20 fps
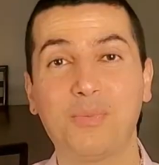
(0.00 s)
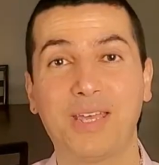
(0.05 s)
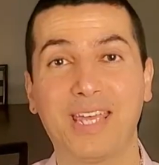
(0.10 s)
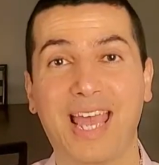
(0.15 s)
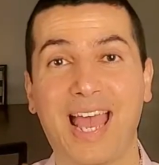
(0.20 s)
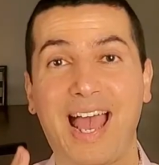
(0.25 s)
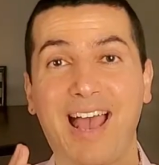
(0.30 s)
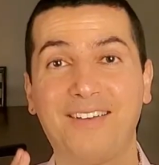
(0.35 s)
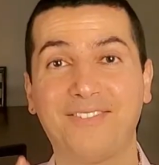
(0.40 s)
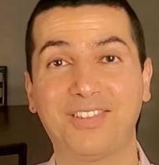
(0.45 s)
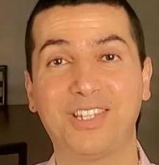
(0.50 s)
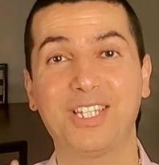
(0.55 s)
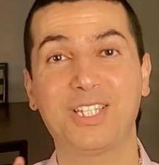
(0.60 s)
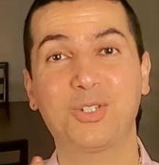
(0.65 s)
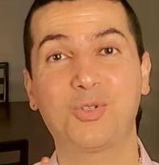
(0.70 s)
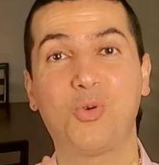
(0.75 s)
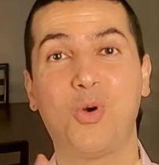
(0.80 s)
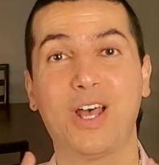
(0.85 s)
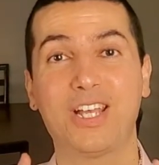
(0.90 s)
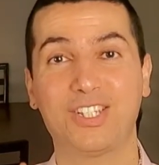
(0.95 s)
have this
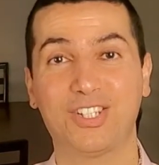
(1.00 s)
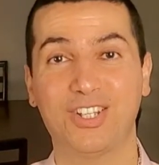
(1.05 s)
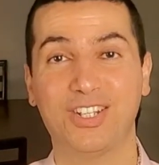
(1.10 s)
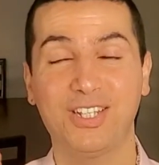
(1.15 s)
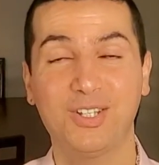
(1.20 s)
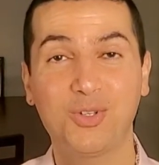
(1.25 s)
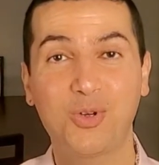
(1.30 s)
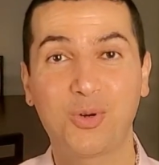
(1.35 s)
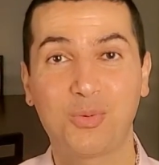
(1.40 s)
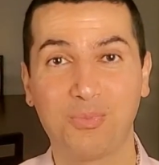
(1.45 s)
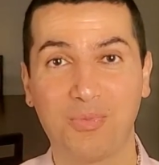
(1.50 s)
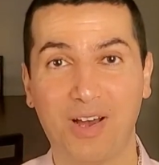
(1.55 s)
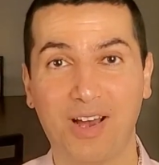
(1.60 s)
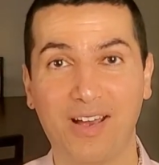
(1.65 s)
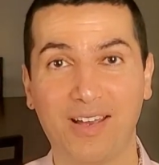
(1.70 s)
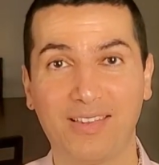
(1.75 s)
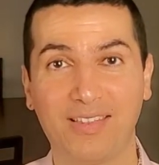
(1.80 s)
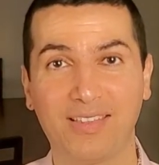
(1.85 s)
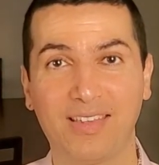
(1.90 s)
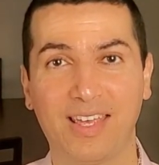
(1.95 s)
question in your
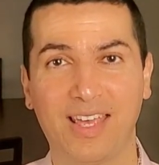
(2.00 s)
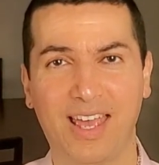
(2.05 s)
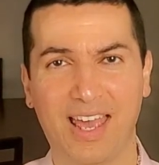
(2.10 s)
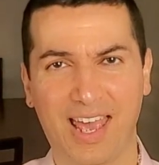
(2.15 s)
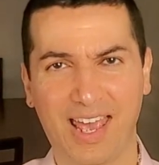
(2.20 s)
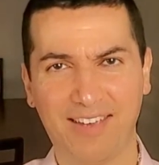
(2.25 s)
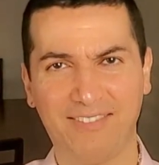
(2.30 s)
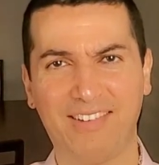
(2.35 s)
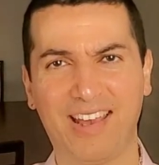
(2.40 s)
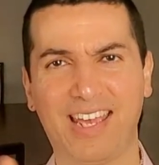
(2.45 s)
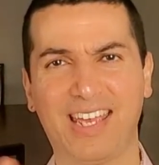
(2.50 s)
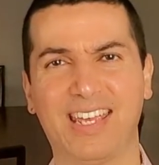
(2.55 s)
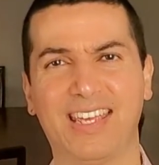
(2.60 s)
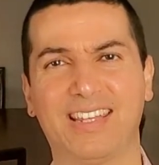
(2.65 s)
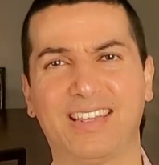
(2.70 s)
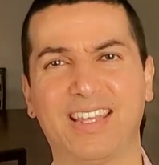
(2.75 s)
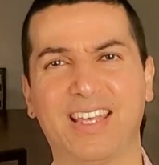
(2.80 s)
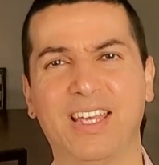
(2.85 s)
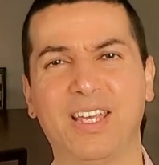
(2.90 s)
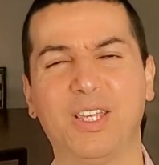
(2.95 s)
mind. Hey
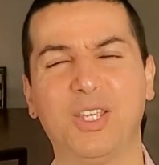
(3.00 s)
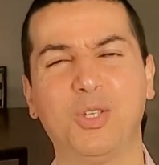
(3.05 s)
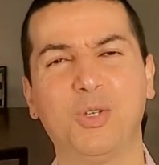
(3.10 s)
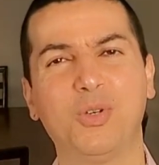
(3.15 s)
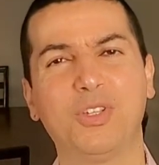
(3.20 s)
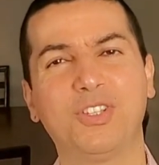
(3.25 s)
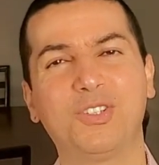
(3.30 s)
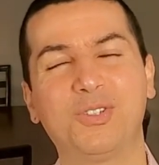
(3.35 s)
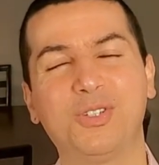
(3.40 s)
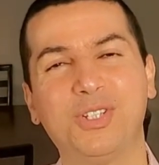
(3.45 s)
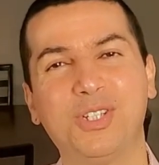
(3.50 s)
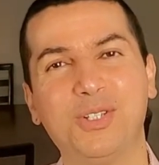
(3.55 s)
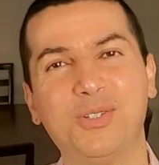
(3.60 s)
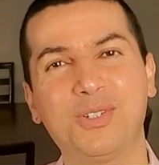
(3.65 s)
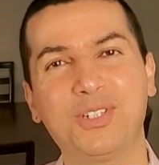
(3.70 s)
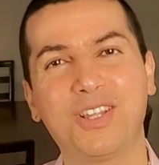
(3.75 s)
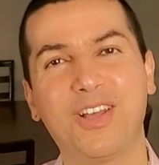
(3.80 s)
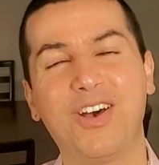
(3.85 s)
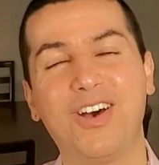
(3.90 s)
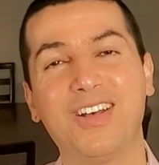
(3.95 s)
Wahid, you
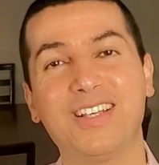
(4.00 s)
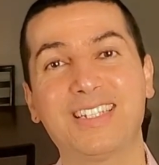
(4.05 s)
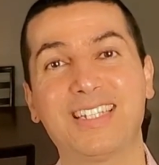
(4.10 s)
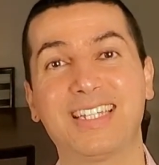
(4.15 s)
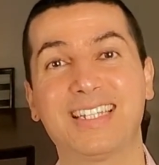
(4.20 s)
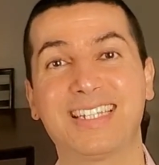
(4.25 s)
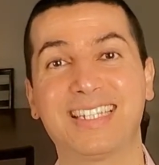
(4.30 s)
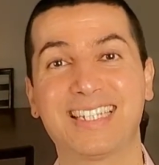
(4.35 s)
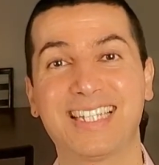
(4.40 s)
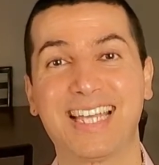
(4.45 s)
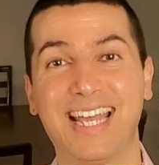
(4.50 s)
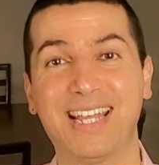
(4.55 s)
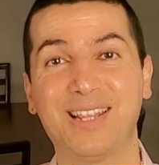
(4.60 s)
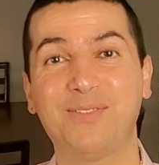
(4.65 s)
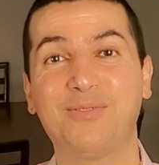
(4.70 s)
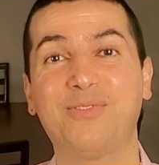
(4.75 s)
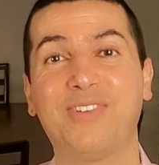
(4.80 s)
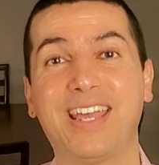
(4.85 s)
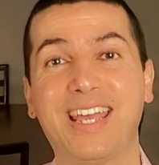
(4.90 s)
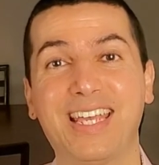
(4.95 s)
introduced us
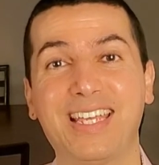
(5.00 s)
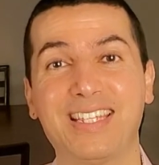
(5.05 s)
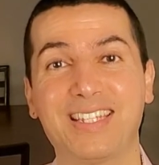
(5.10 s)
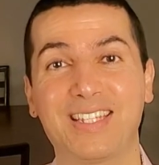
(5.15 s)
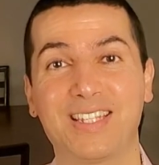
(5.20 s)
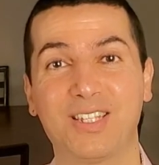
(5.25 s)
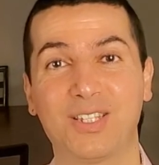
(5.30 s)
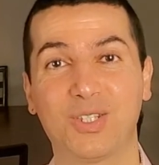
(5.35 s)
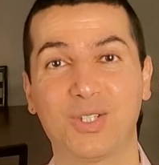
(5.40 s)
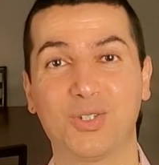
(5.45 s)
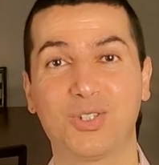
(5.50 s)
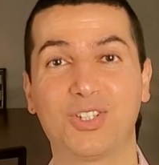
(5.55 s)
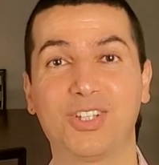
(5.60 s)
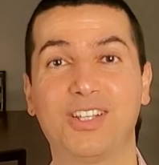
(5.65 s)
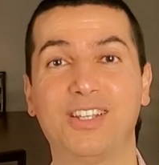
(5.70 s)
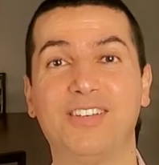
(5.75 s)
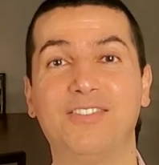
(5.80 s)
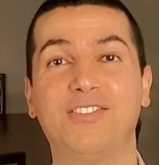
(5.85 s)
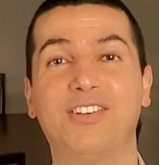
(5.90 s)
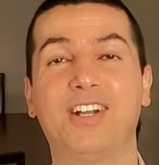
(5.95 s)
10 ways to
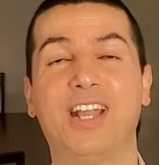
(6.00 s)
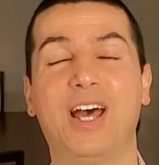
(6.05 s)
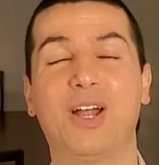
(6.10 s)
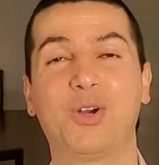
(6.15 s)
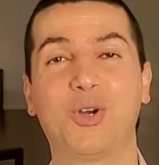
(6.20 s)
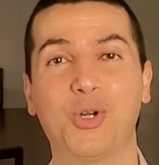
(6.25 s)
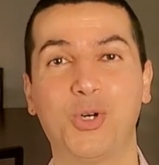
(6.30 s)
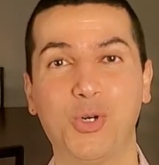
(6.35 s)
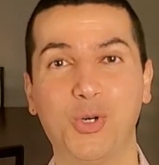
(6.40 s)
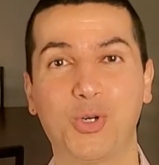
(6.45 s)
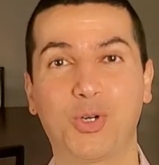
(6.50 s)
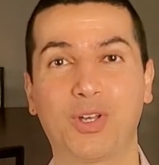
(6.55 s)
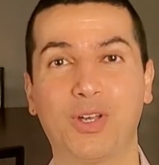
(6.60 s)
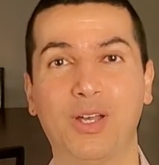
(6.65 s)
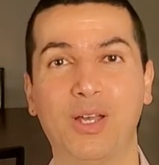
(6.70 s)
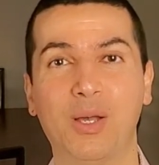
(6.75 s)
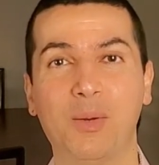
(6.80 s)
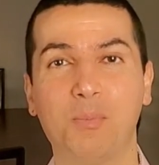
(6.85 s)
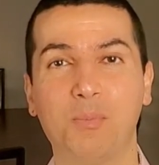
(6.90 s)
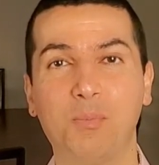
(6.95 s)
deliver our hook,
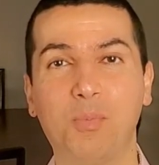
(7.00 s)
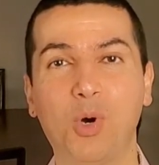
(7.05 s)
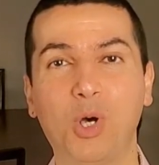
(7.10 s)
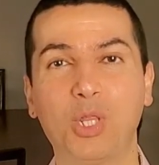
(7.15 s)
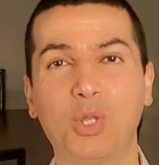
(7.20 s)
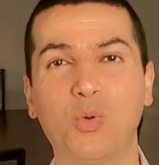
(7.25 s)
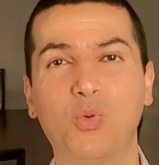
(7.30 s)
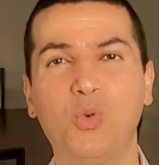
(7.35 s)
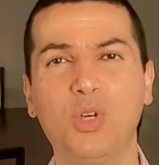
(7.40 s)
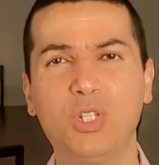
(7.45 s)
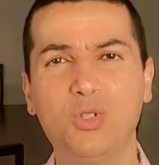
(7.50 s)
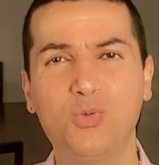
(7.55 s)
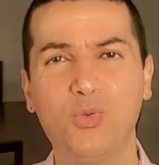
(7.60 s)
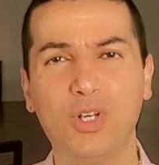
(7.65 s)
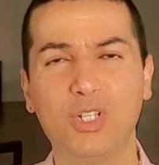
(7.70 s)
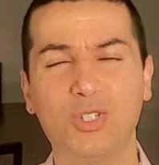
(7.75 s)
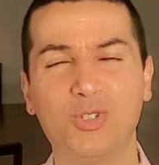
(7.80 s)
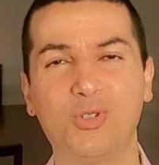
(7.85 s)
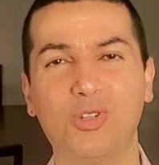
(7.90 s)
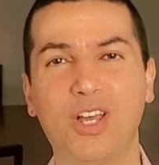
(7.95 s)
but which
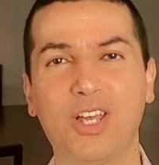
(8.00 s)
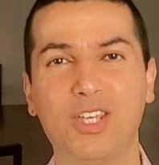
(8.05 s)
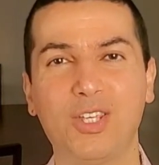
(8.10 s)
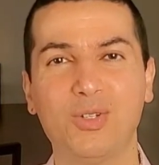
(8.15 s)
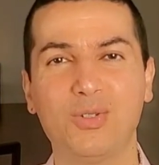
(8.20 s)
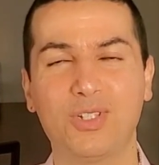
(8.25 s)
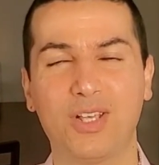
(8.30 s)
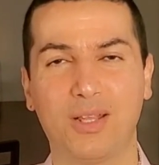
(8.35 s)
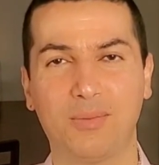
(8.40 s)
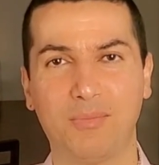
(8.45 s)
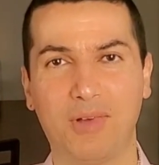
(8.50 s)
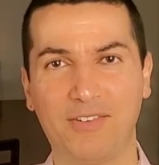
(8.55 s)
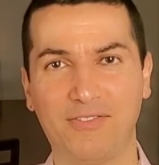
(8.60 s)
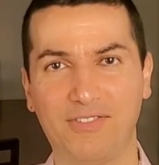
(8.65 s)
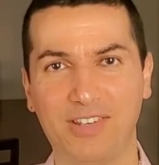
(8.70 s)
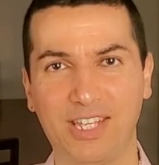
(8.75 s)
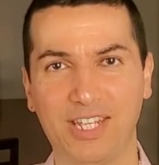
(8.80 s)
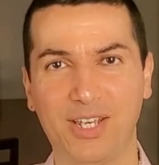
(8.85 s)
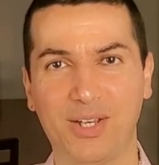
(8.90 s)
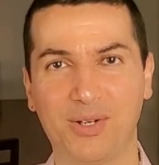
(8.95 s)
one should I use on my
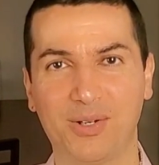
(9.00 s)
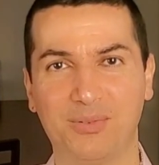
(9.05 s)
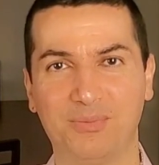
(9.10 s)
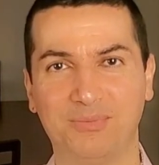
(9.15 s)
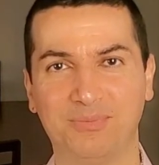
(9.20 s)
video?